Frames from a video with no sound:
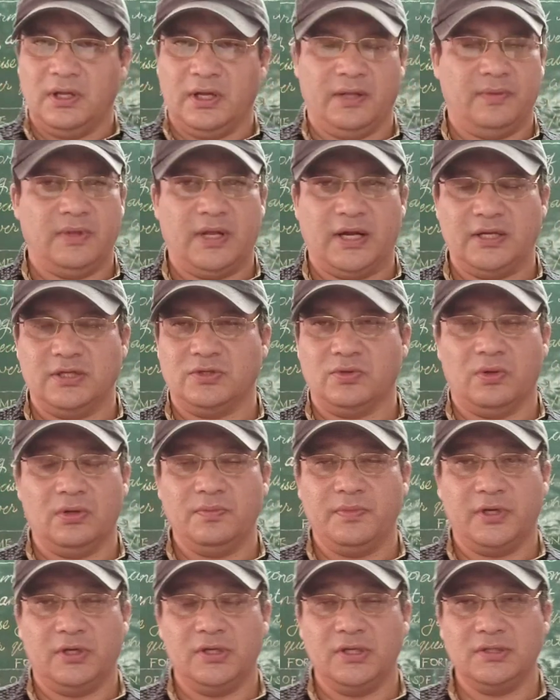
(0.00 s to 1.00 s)
And that is
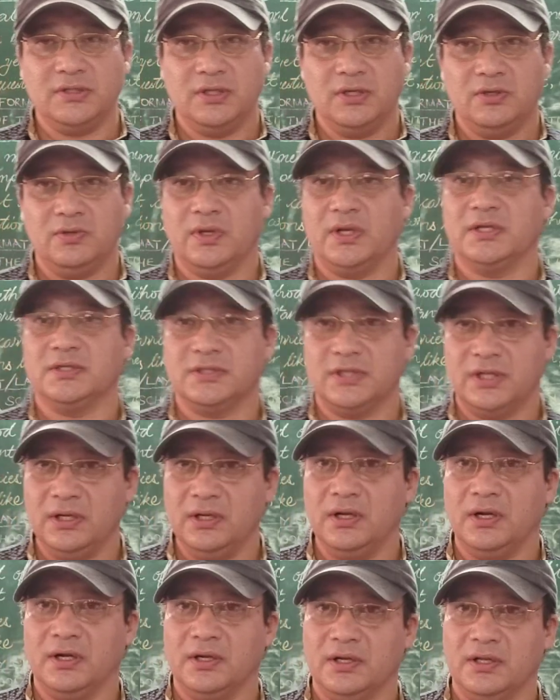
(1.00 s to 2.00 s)
all because you are
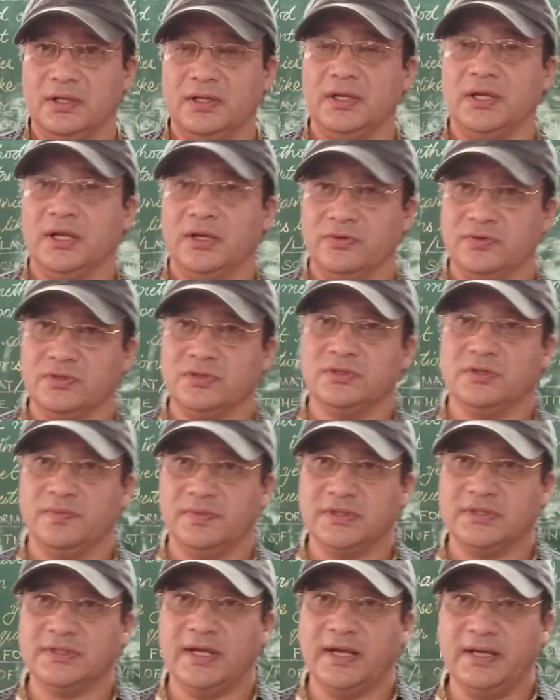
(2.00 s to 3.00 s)
still under the illusions
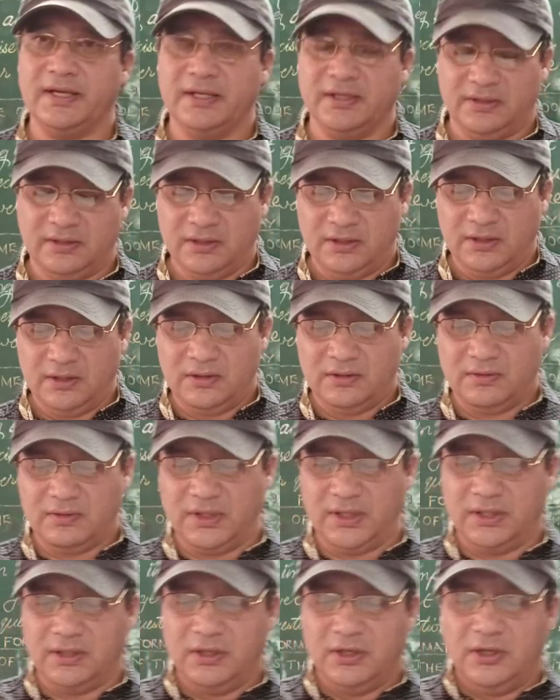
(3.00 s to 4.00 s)
of this island,
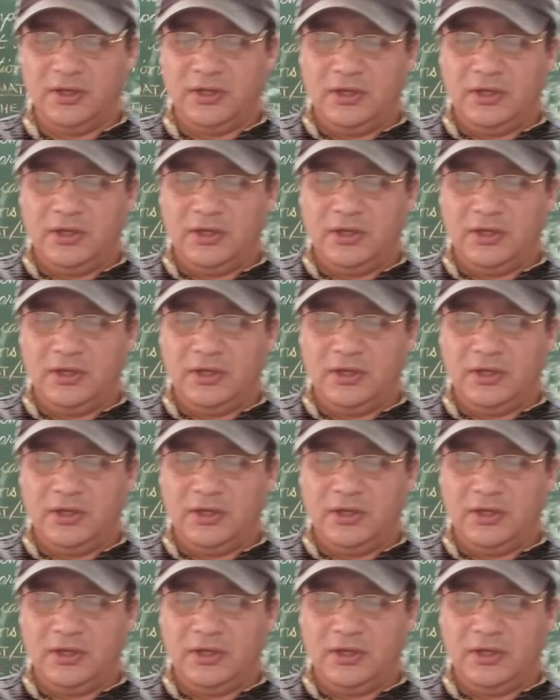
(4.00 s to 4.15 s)
right?